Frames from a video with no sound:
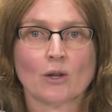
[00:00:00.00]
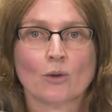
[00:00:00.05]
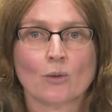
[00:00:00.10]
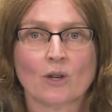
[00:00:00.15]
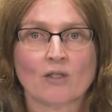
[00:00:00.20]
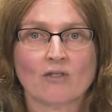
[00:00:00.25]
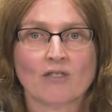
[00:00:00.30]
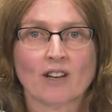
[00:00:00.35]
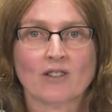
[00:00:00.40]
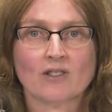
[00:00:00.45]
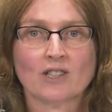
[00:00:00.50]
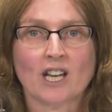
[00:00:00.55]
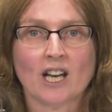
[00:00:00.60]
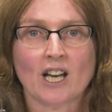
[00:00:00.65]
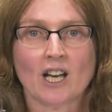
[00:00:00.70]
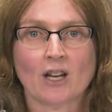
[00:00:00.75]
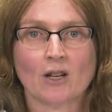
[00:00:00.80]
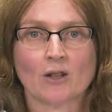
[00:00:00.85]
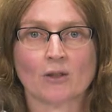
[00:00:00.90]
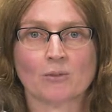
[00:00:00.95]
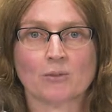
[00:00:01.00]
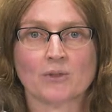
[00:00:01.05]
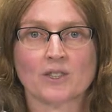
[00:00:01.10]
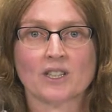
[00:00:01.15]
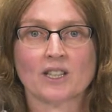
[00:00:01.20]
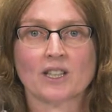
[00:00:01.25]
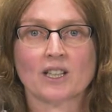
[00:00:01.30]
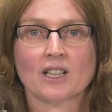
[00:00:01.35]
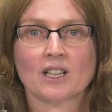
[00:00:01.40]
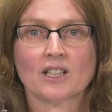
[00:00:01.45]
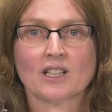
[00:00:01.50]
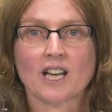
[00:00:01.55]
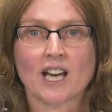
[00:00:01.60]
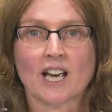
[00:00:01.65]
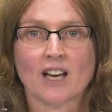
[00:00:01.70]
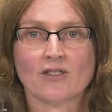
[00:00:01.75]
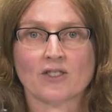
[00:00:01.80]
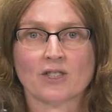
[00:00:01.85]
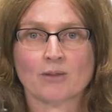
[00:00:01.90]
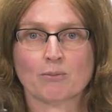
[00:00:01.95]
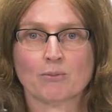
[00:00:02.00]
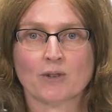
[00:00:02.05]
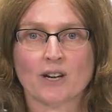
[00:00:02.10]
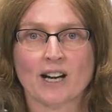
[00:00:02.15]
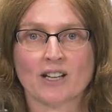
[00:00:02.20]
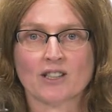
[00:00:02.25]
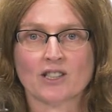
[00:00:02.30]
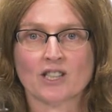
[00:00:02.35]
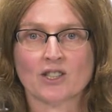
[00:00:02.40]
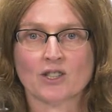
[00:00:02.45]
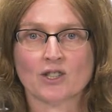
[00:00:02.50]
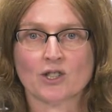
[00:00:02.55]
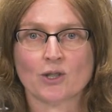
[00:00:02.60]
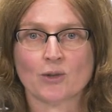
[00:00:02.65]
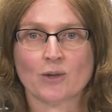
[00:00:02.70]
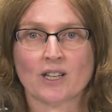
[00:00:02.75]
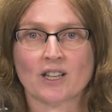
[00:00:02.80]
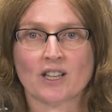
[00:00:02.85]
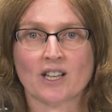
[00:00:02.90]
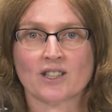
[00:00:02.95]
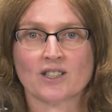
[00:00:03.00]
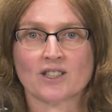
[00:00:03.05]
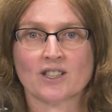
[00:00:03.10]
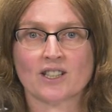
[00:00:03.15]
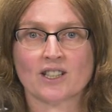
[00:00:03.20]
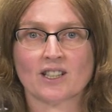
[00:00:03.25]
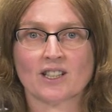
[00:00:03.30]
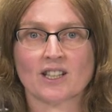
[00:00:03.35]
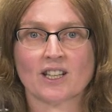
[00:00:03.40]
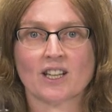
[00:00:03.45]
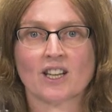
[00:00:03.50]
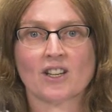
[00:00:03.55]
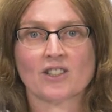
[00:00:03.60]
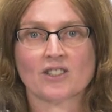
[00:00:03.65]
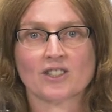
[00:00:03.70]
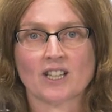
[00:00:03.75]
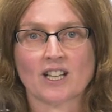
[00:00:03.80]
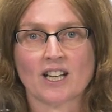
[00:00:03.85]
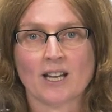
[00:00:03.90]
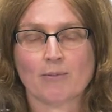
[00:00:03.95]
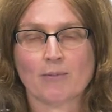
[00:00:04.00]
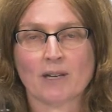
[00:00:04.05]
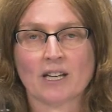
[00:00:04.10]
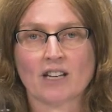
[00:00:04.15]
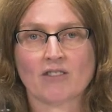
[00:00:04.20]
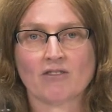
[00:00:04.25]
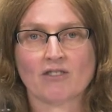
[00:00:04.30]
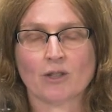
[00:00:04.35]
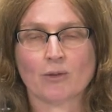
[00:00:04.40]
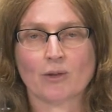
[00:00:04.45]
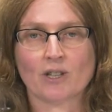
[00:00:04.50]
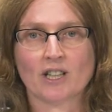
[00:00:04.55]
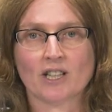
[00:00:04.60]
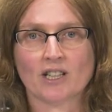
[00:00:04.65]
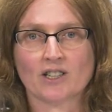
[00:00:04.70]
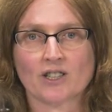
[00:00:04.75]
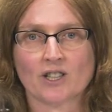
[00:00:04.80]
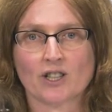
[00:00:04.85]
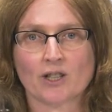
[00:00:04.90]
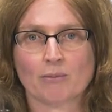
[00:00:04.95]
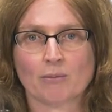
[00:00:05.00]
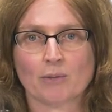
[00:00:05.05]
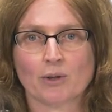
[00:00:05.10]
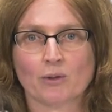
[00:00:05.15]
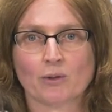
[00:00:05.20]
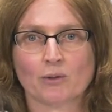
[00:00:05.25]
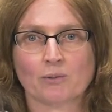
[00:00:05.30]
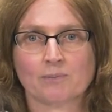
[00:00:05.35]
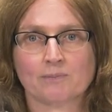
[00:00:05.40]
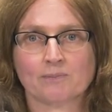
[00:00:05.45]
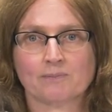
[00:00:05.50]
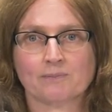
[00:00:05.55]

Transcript: We found it helps to have some practice doing this, so let me give you an example.